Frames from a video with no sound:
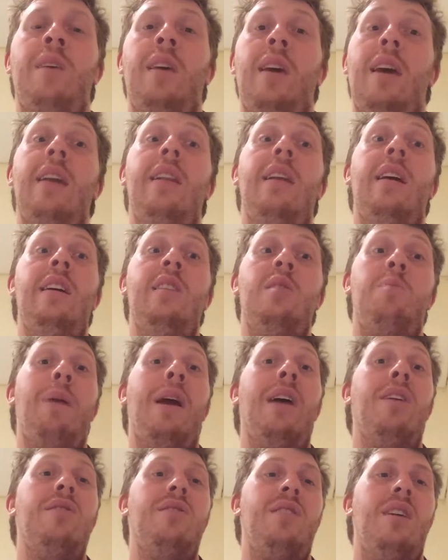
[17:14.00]
and his
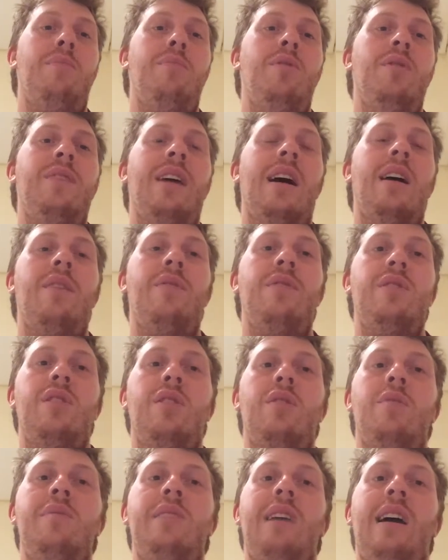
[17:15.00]
parents had moved out of his
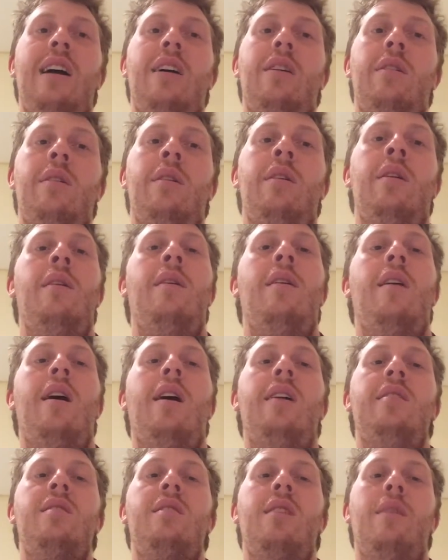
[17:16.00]
hometown
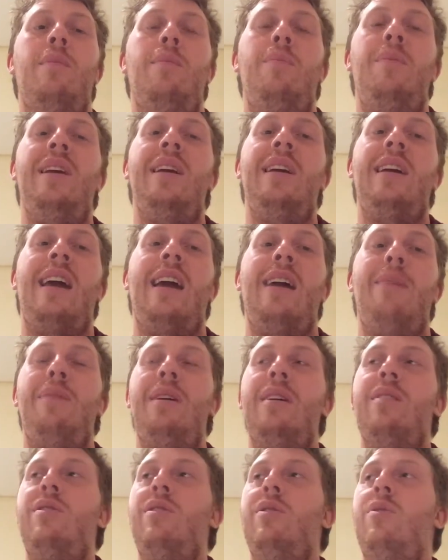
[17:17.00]
to come be in
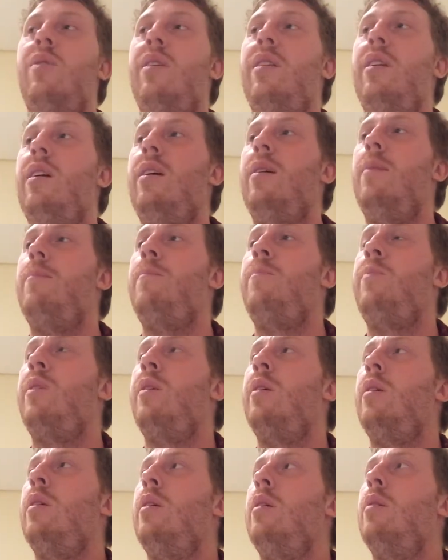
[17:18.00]
Kathmandu with him.
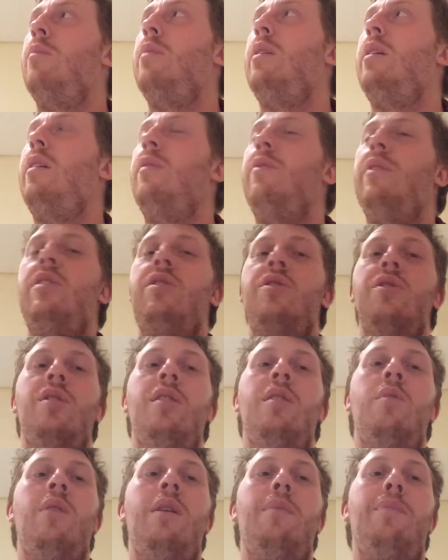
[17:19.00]
But he
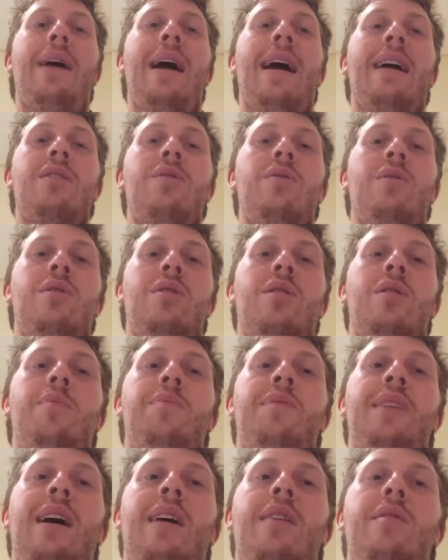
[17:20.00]
eventually went back to his
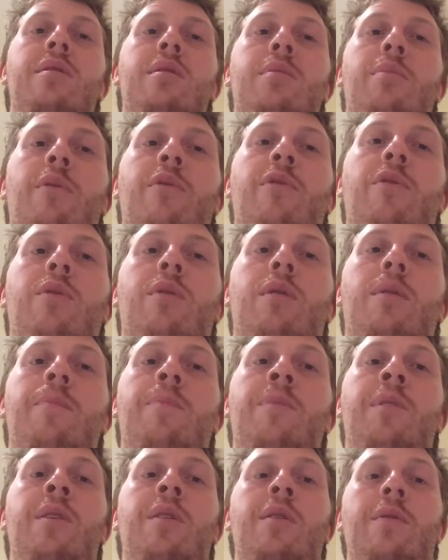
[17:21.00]
hometown to perform,
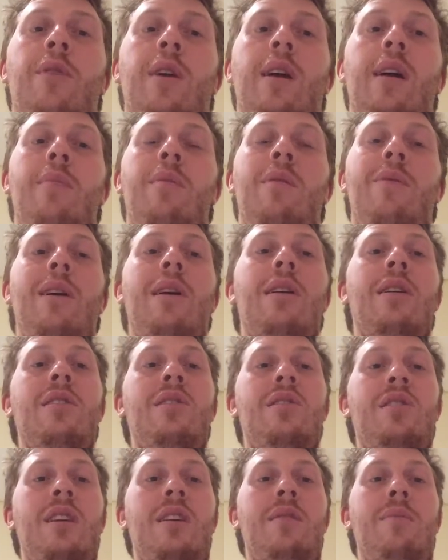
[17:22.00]
for him, a very
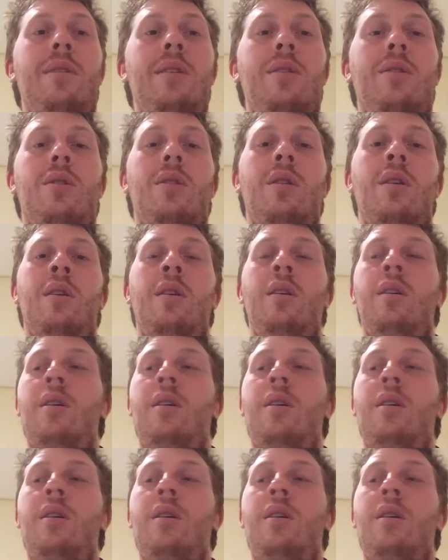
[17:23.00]
sentimental